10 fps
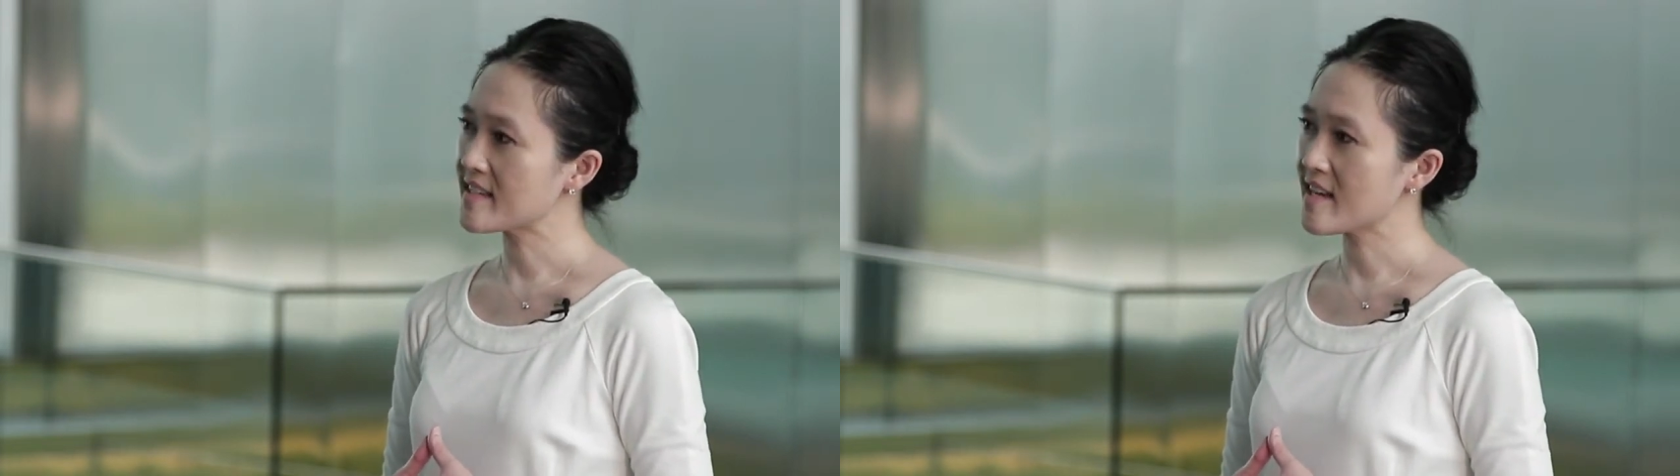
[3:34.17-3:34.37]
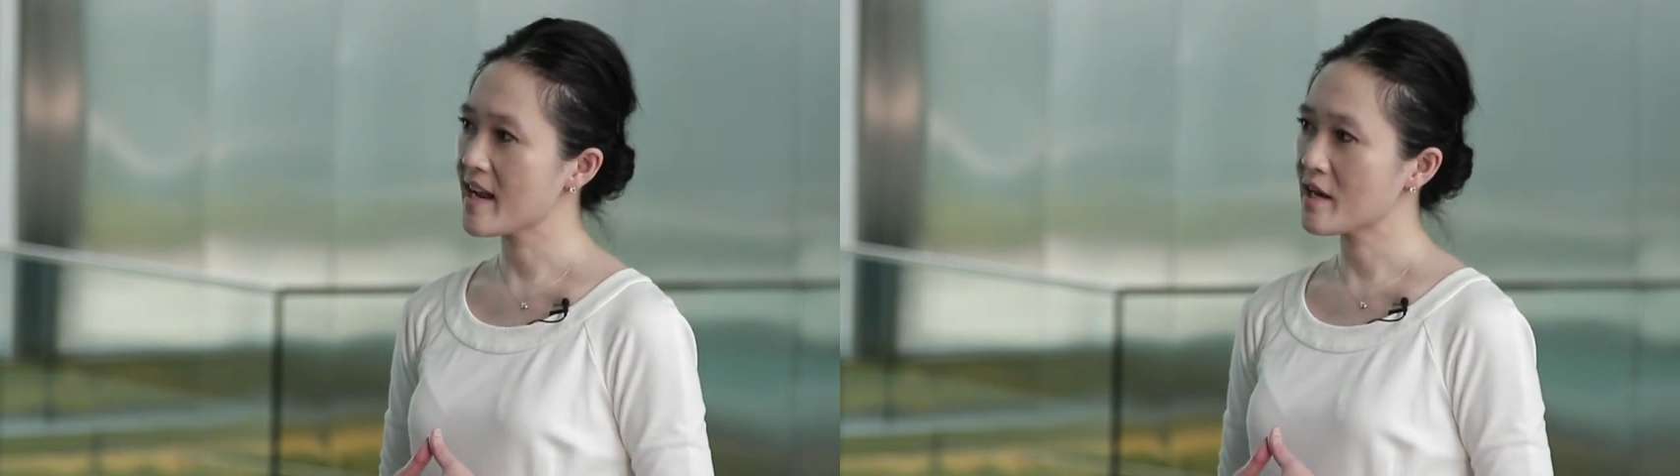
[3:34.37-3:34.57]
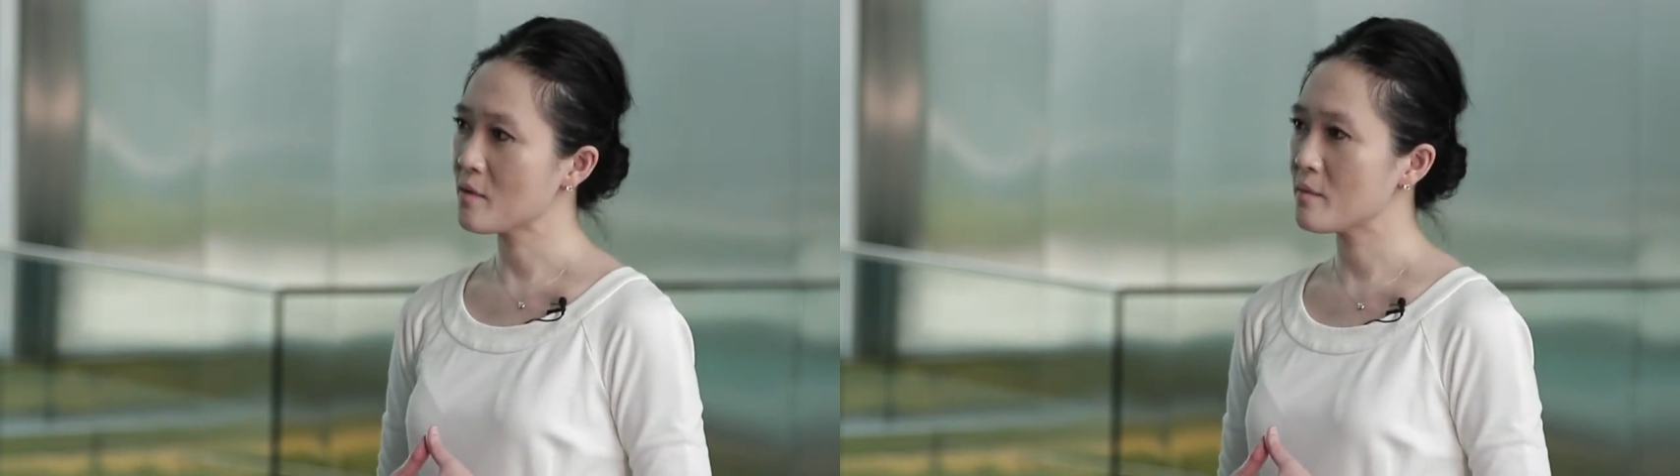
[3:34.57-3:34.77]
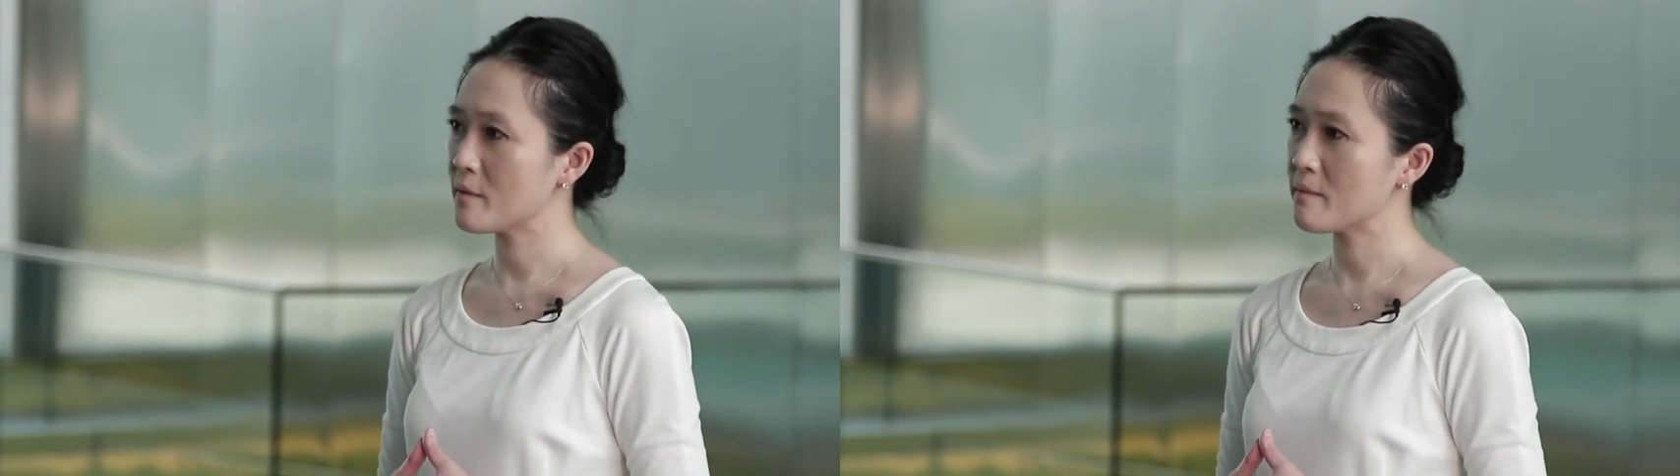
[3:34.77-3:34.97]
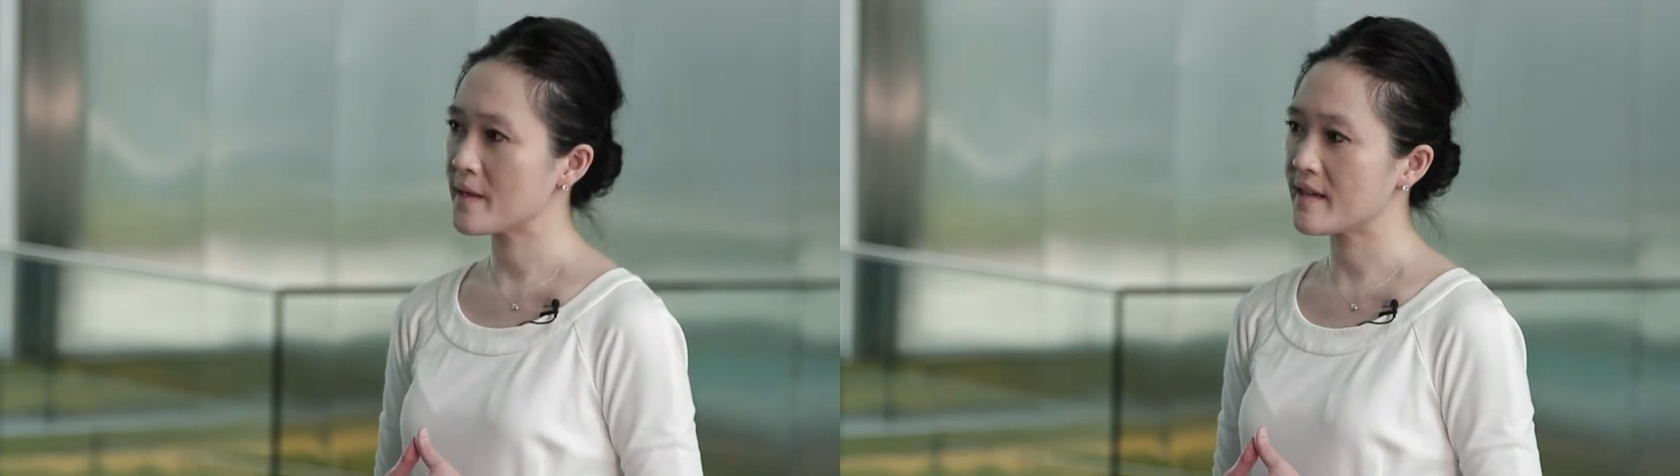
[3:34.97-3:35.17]
take home
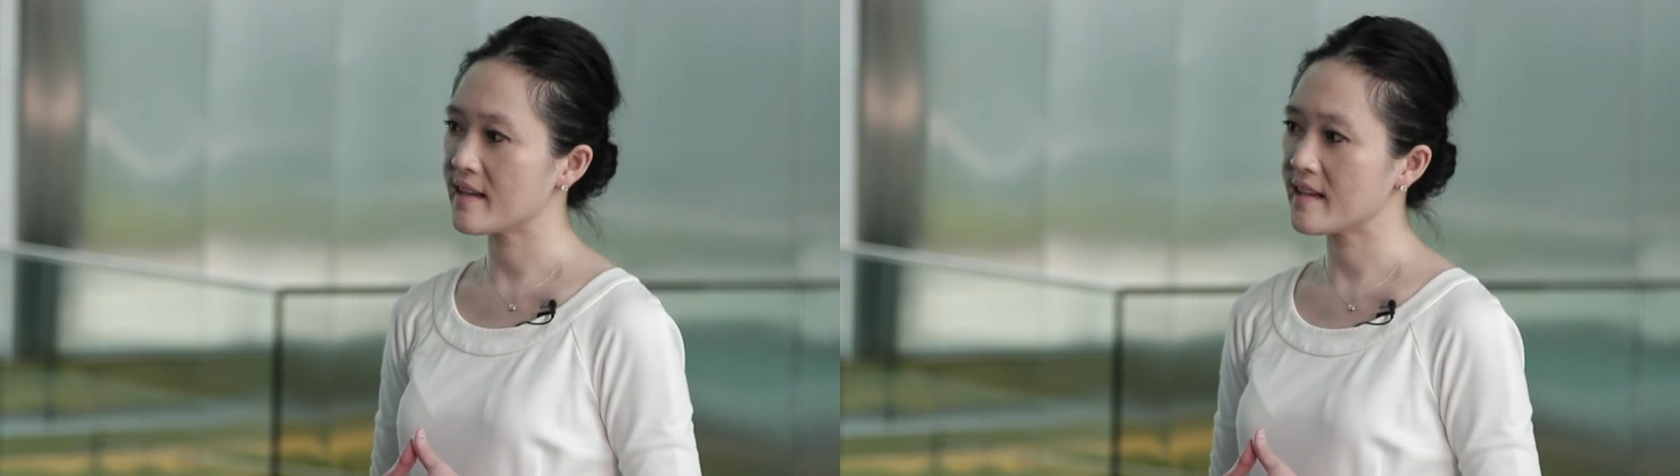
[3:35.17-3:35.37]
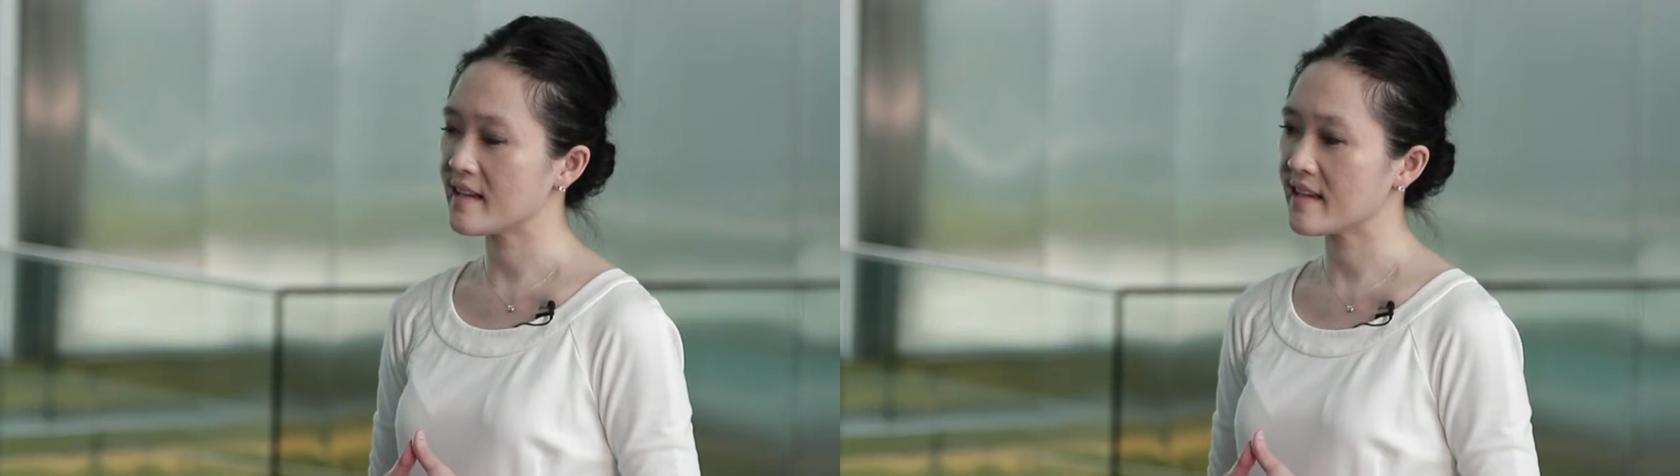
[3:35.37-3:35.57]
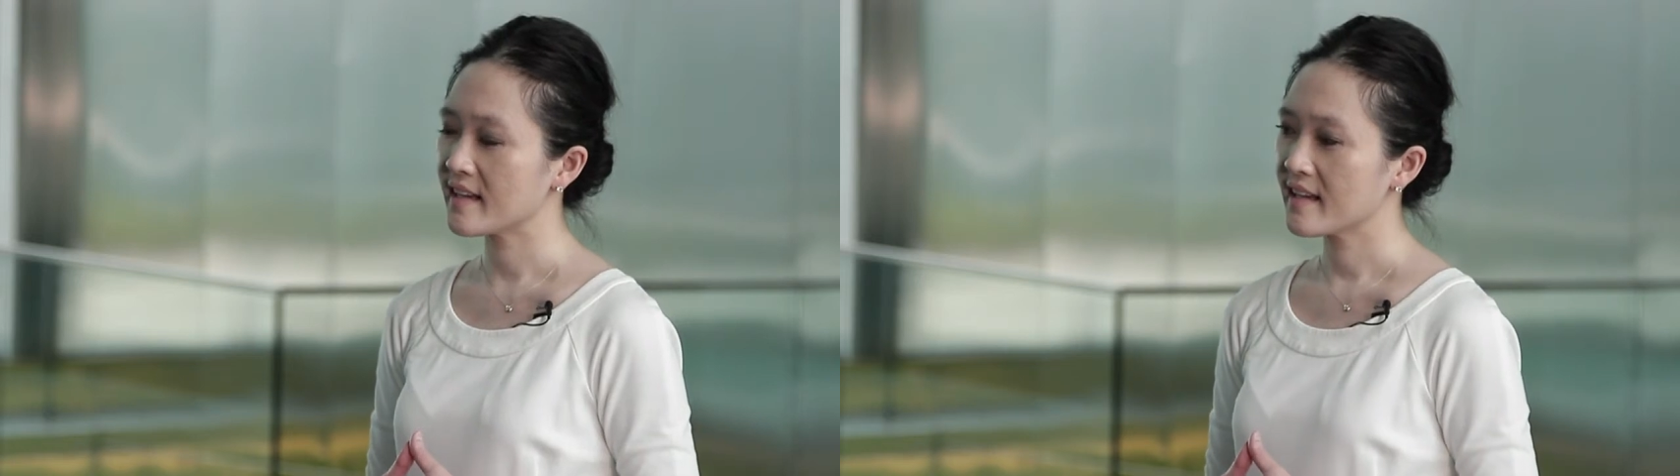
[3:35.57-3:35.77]
would be